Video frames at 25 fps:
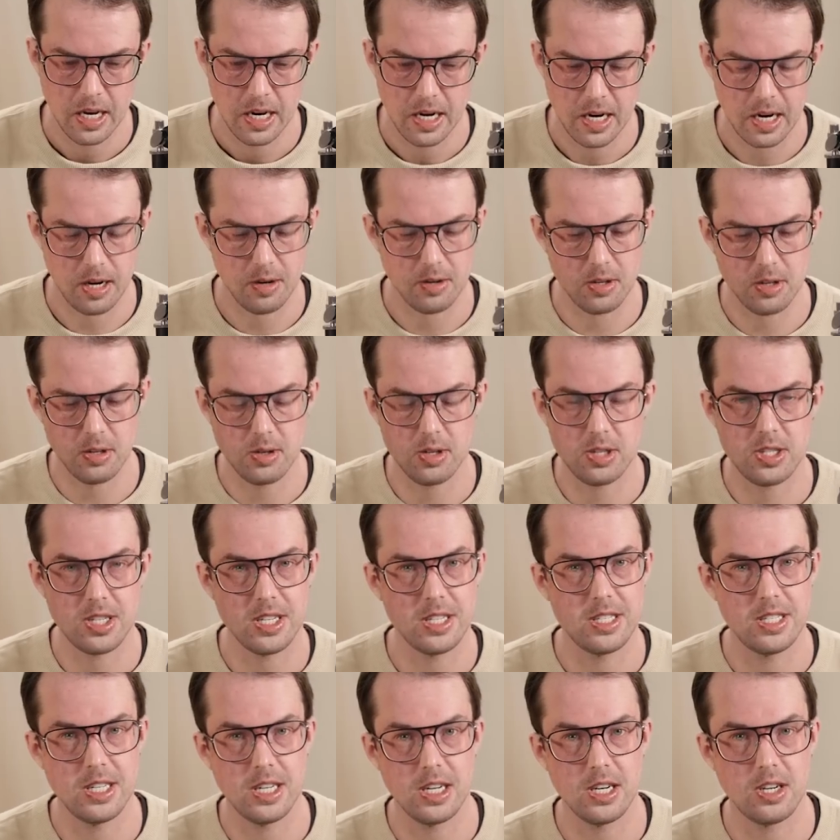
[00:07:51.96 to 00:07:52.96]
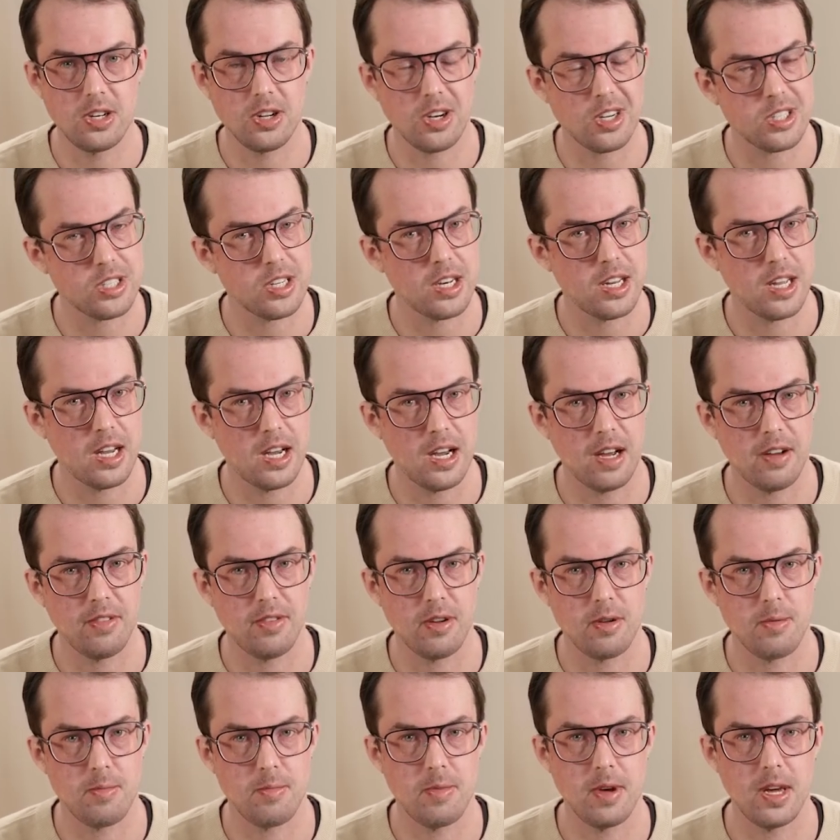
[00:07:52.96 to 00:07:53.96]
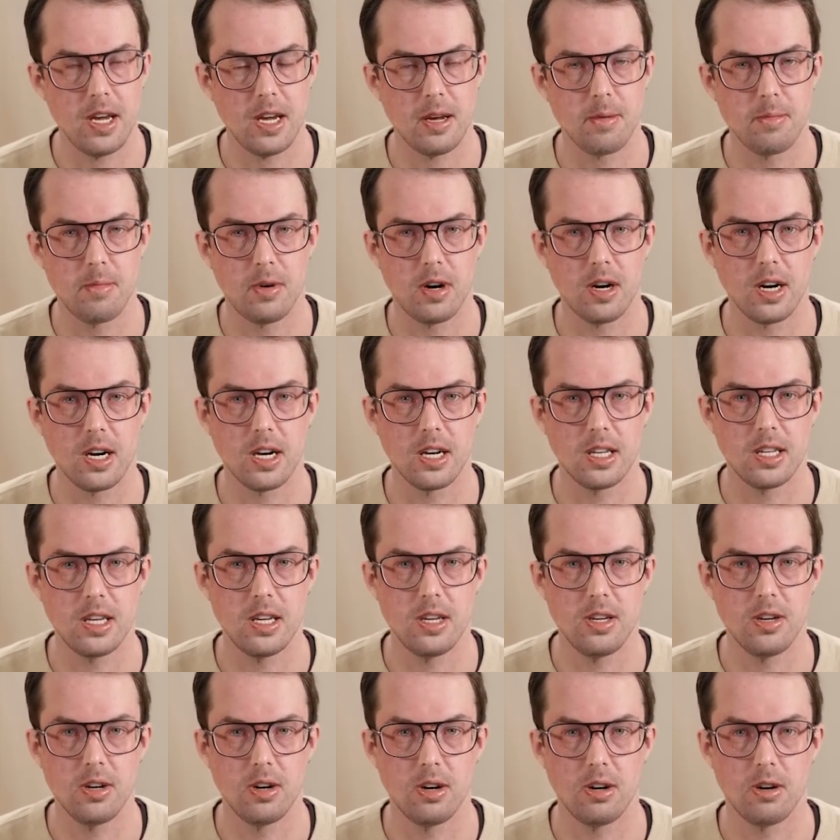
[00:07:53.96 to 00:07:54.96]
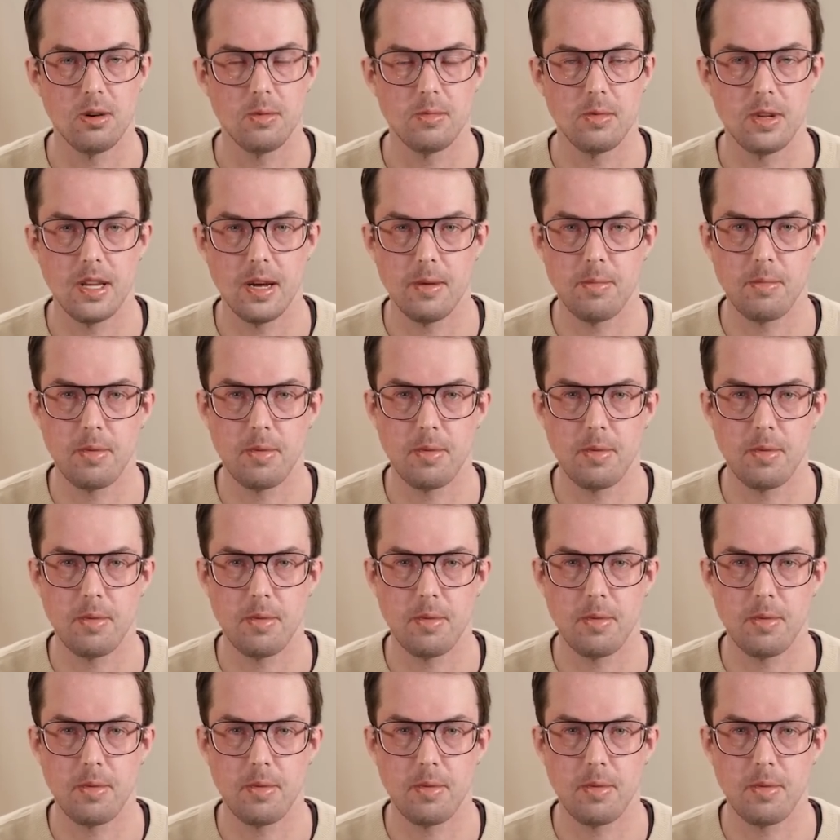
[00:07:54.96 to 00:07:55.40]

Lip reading: Now, USDT doesn't have a big market in Europe. Their